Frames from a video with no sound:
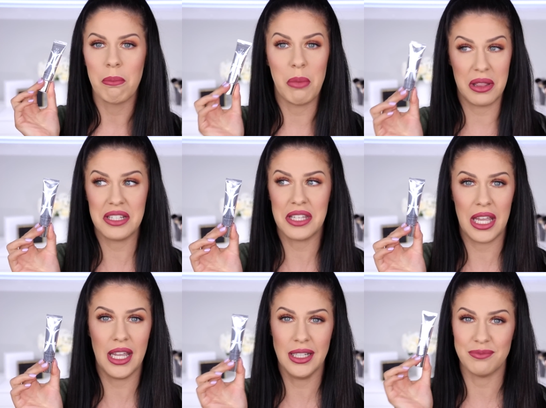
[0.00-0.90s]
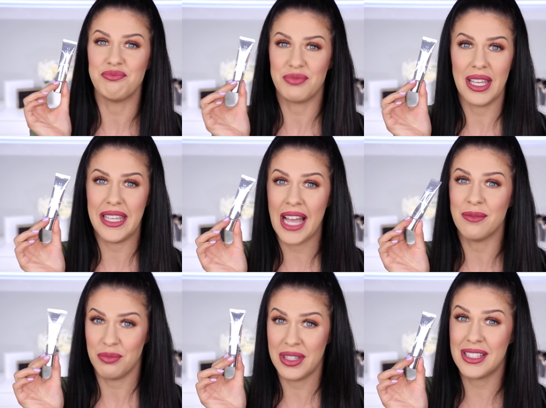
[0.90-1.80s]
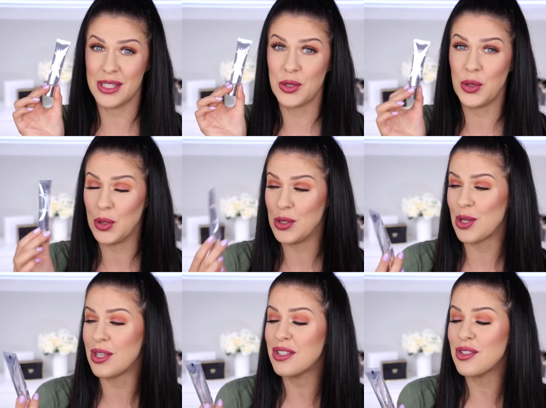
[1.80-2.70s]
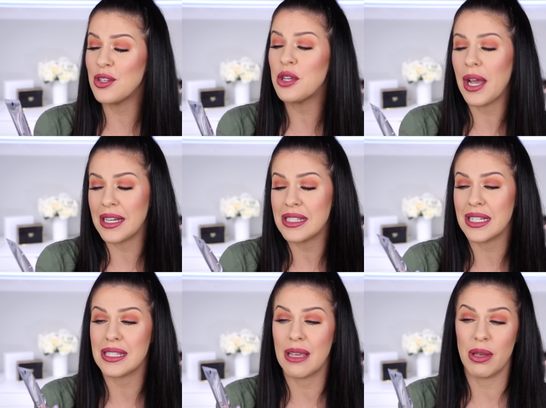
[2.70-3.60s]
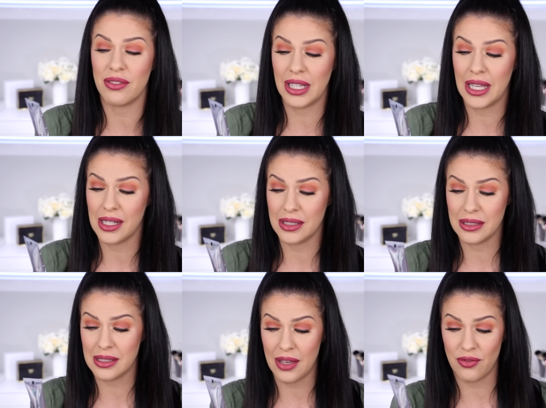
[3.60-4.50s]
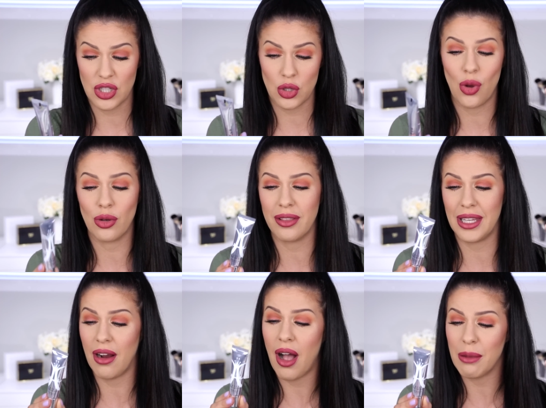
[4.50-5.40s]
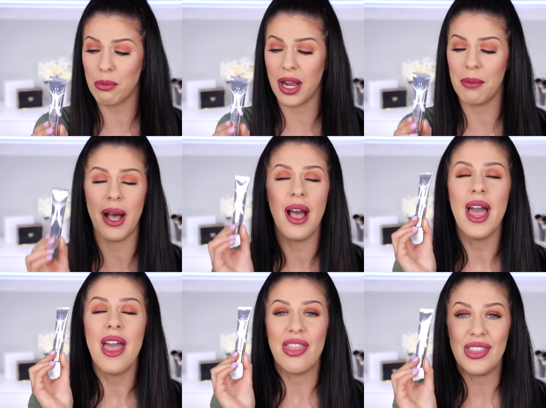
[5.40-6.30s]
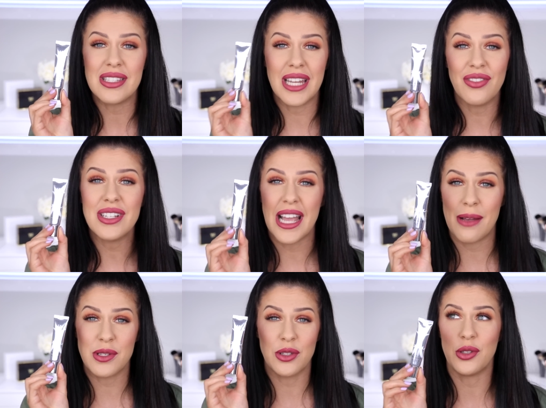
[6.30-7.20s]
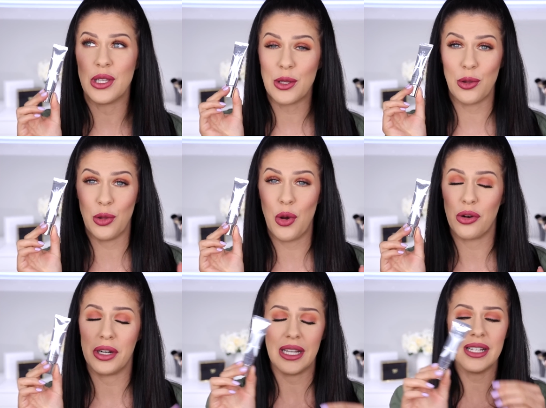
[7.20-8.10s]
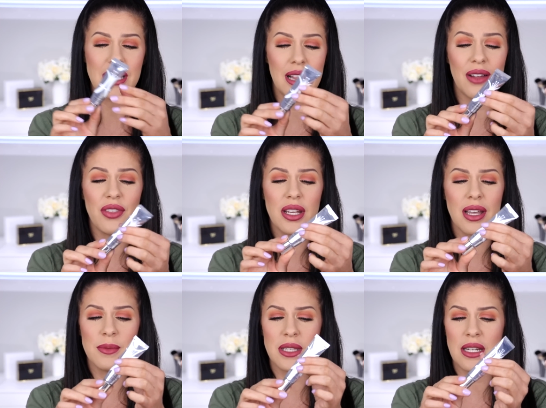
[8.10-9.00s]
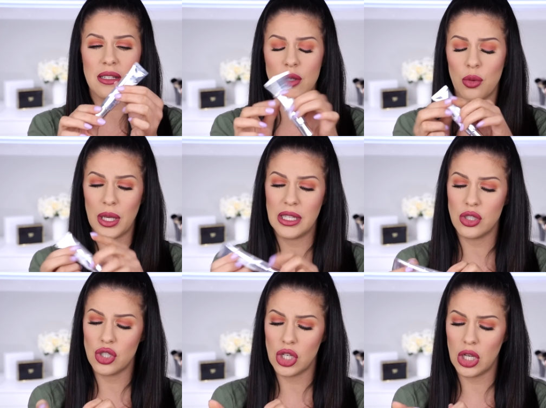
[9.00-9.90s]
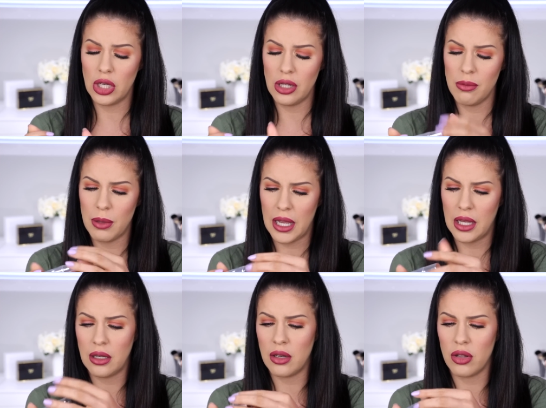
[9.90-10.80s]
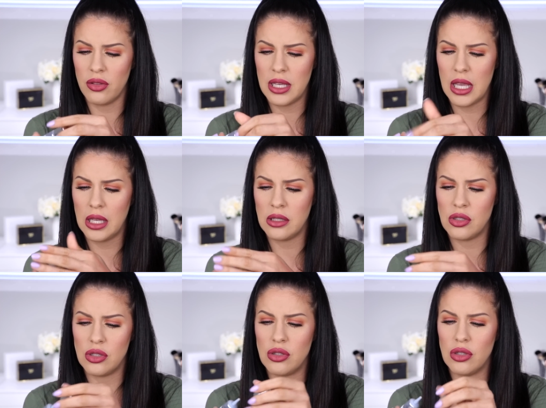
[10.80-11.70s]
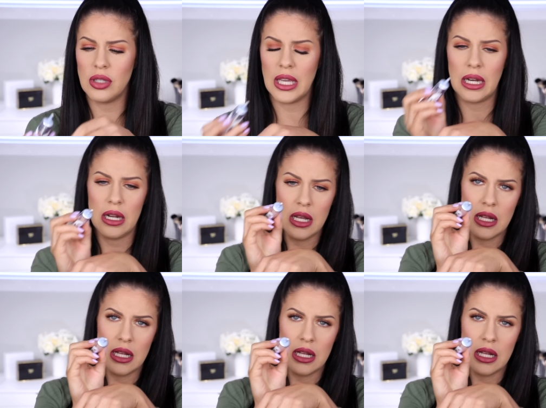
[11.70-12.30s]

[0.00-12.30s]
but this here... Yeah, this is good. So this is the new Anastasia Beverly Hills. They've just called it their eye primer. This stuff is absolutely glorious. I love that it comes in a squeeze tube and on the end you do get